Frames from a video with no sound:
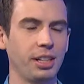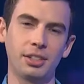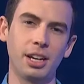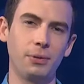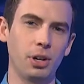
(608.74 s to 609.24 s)
Because
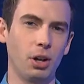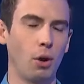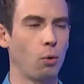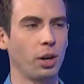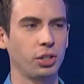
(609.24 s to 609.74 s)
then if you call
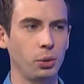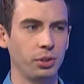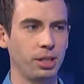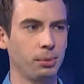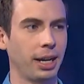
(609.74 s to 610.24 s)
Overwatch 2,
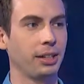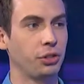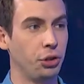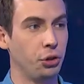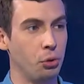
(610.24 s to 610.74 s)
it seems like it's
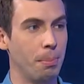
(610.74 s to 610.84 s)
the new,